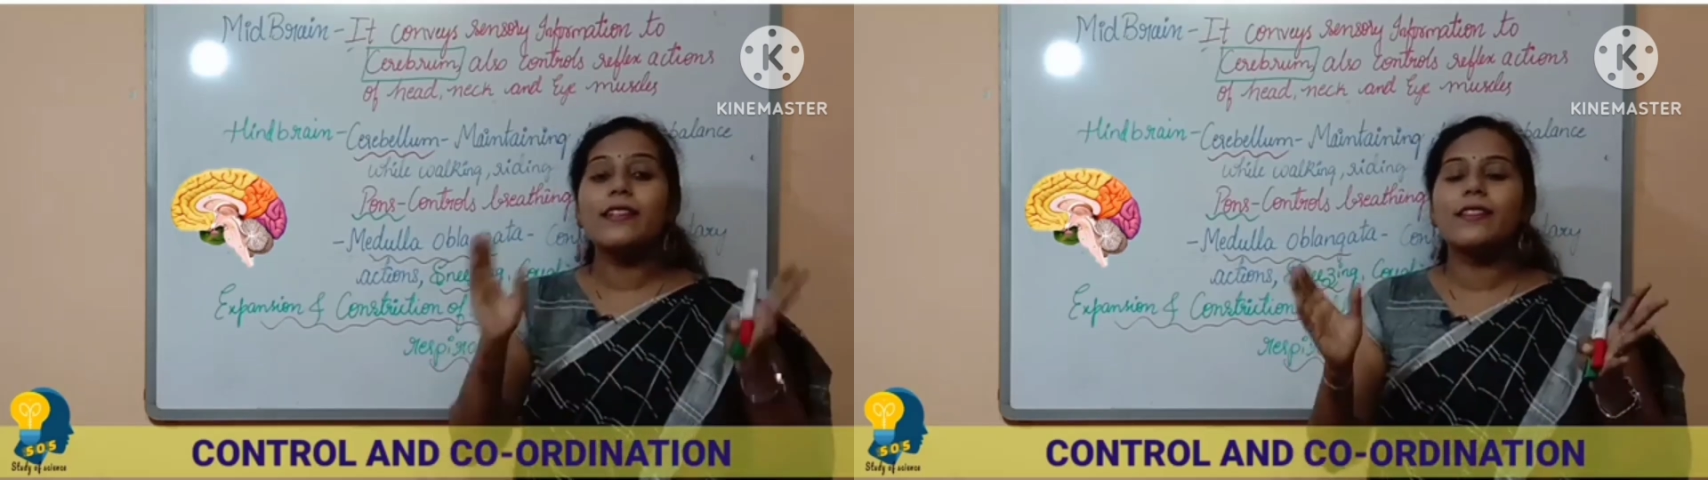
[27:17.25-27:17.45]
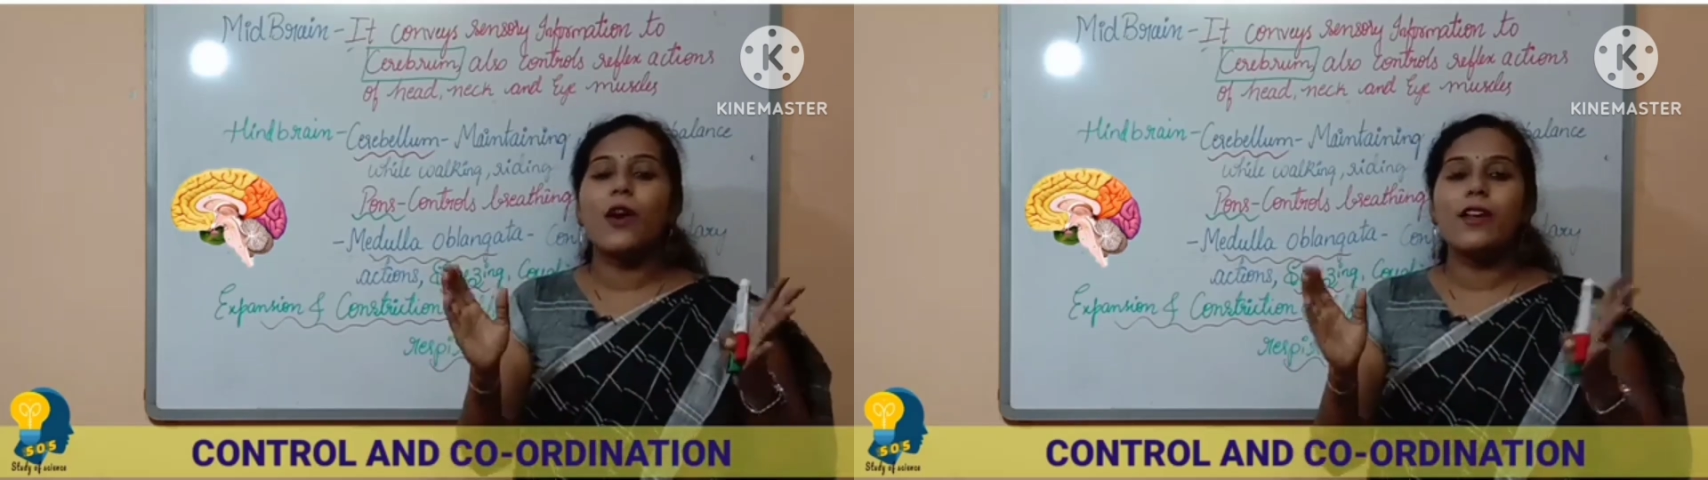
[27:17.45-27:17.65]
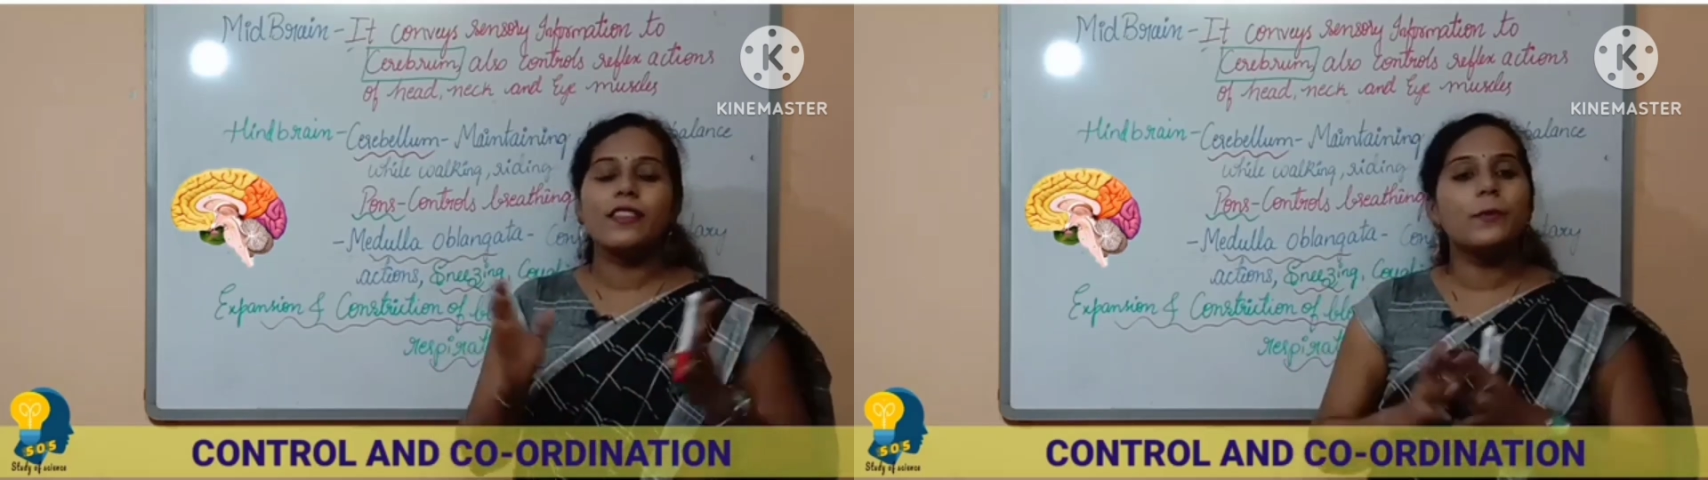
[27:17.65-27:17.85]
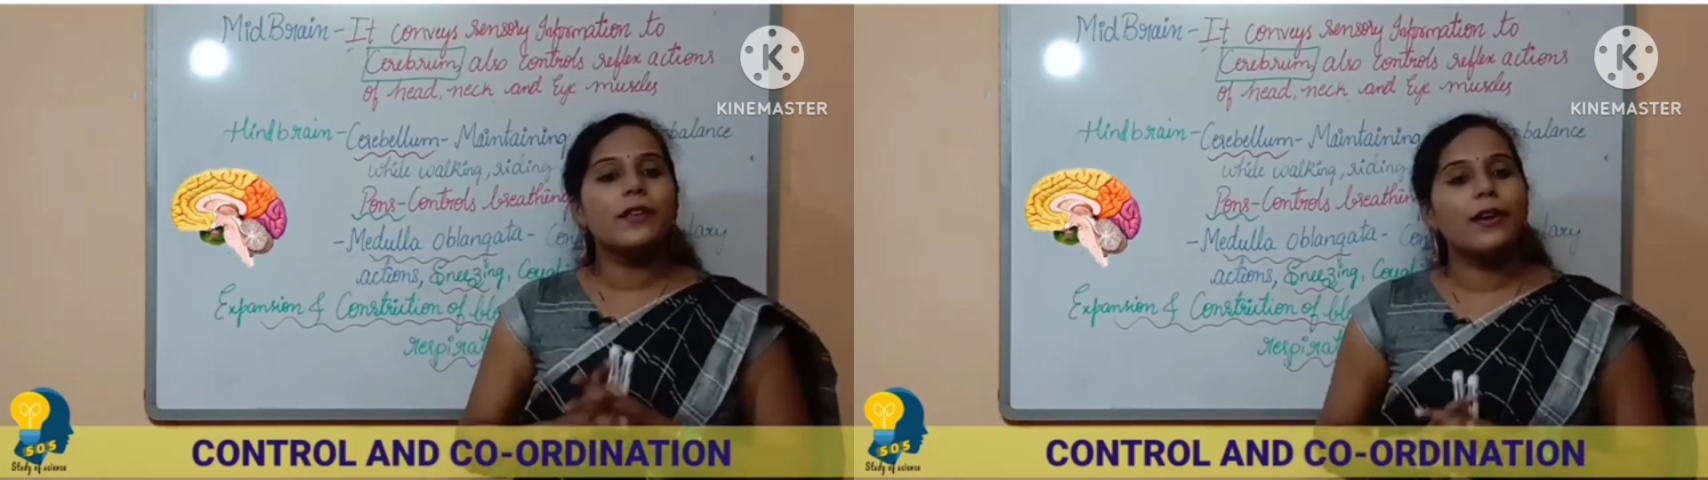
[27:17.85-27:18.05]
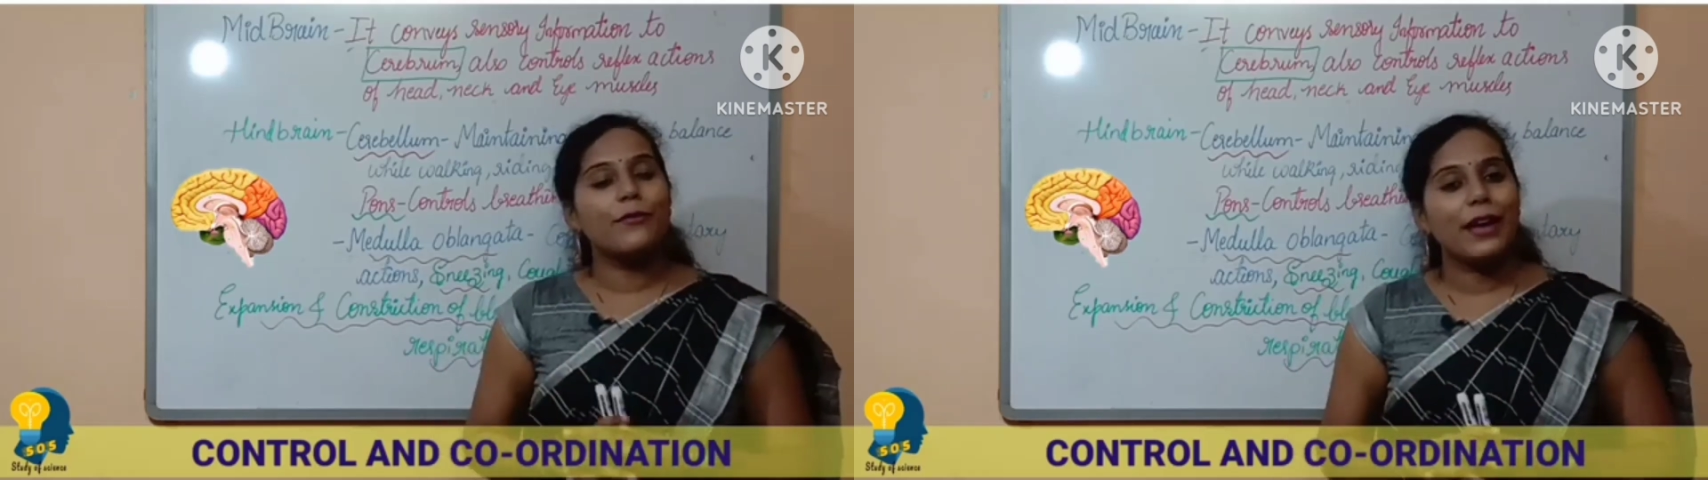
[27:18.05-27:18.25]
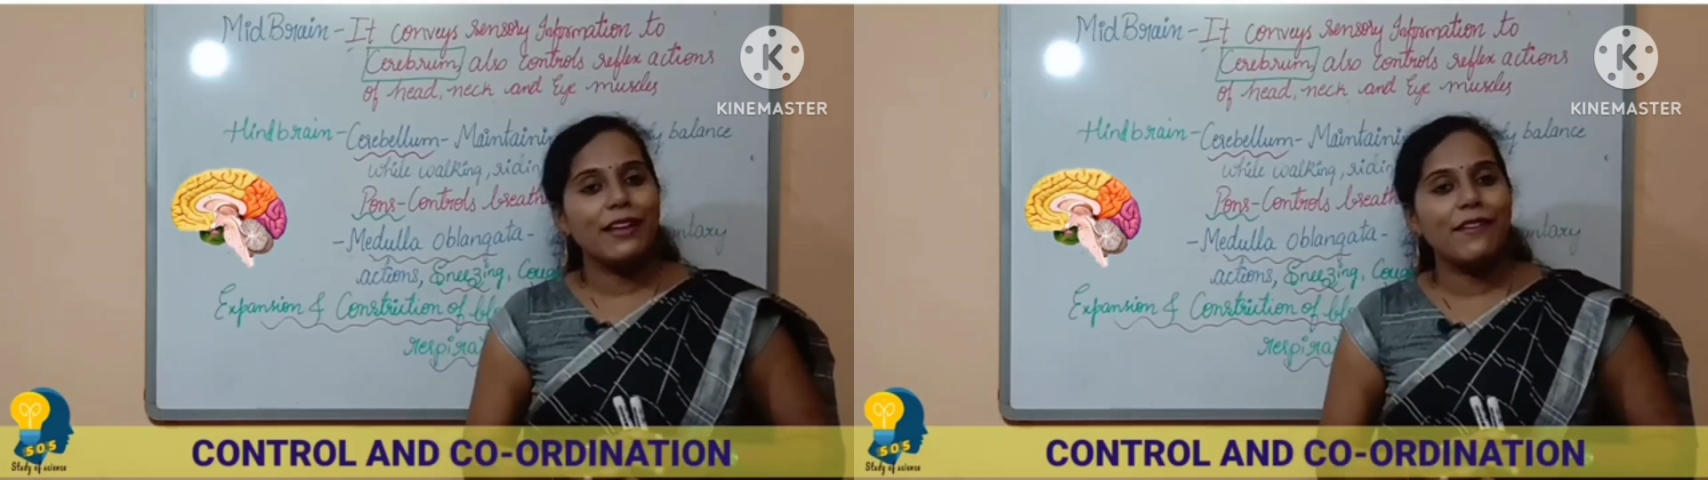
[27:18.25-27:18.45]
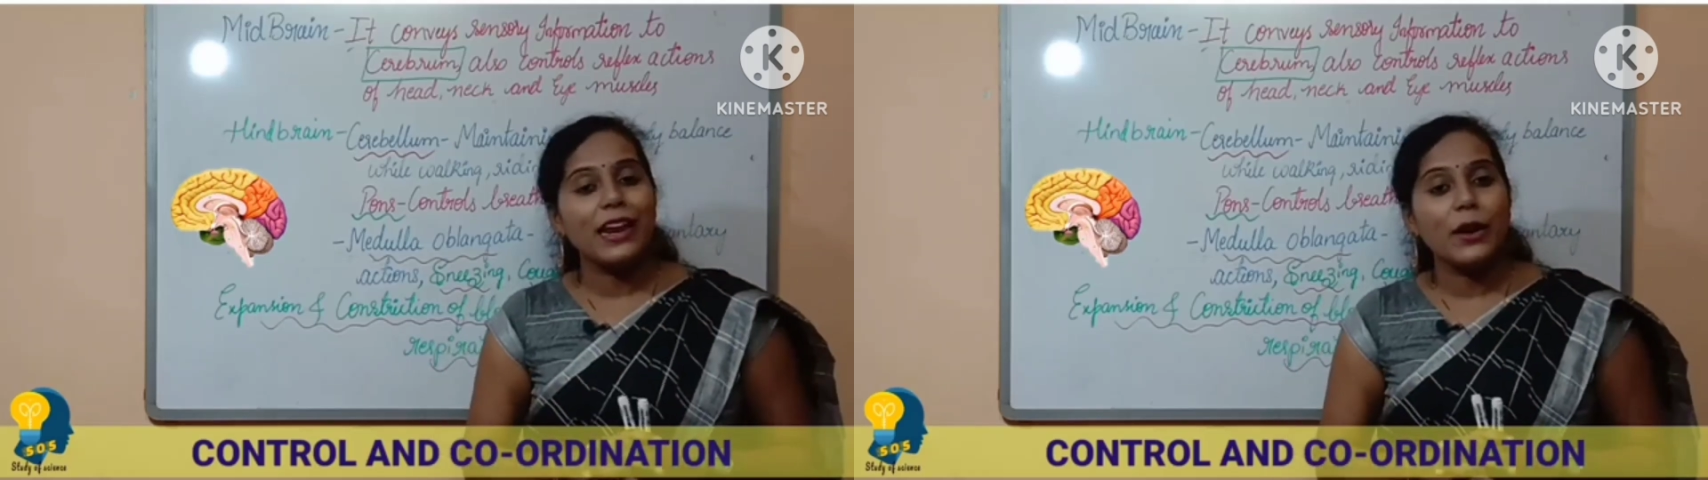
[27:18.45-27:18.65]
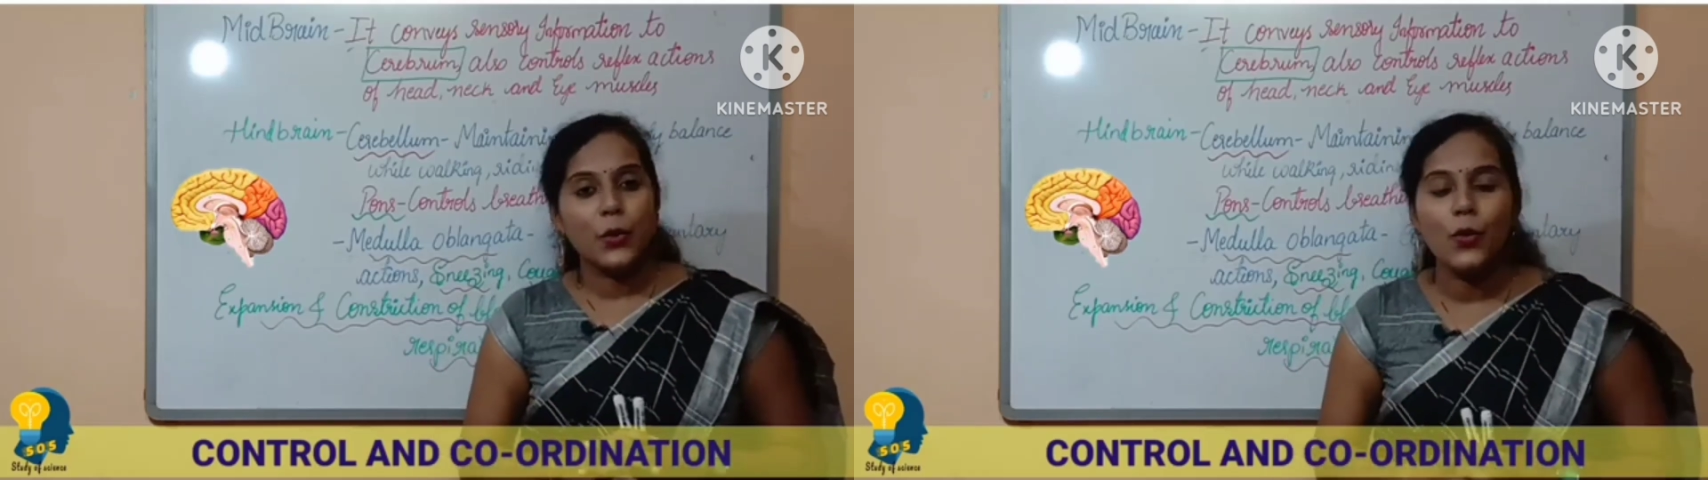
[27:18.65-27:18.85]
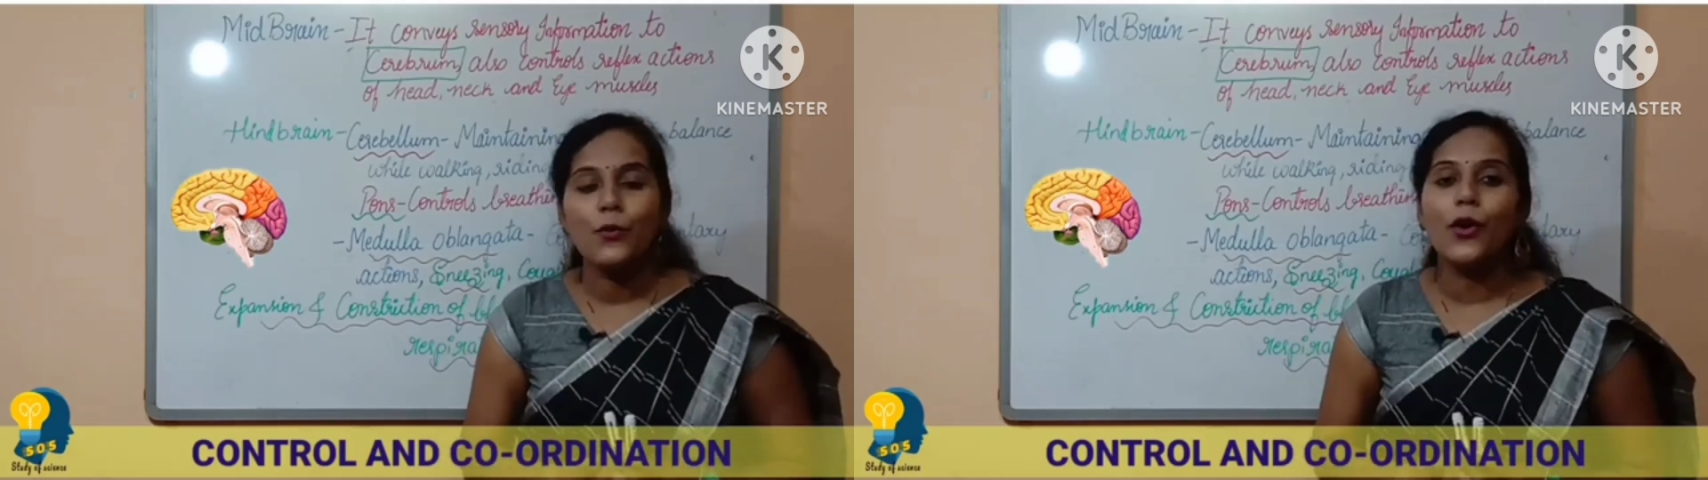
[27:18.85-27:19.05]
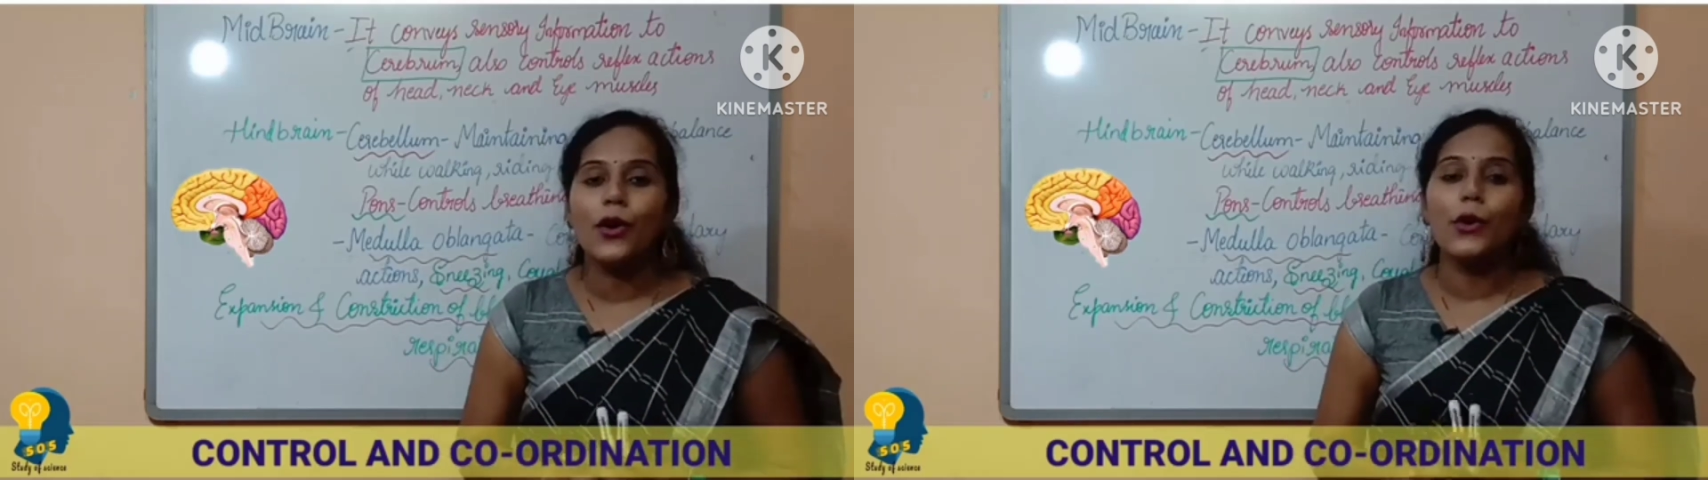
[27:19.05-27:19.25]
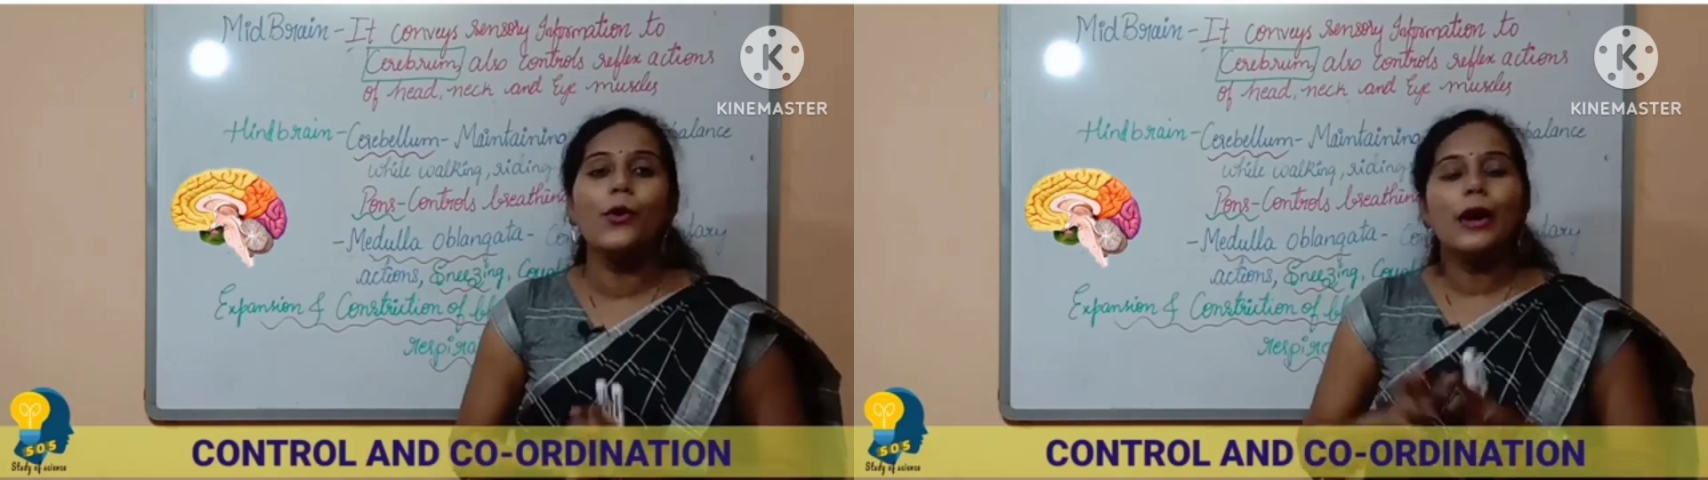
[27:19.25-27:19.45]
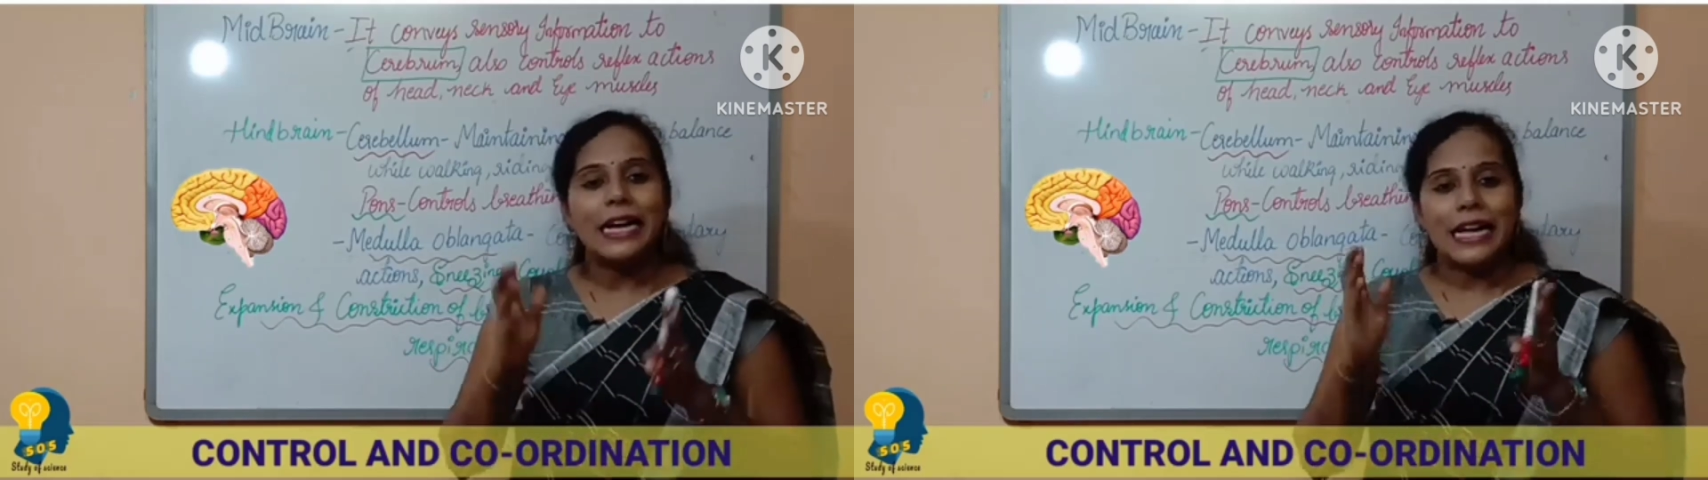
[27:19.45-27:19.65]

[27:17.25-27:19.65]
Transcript: these concepts are very, very new for you,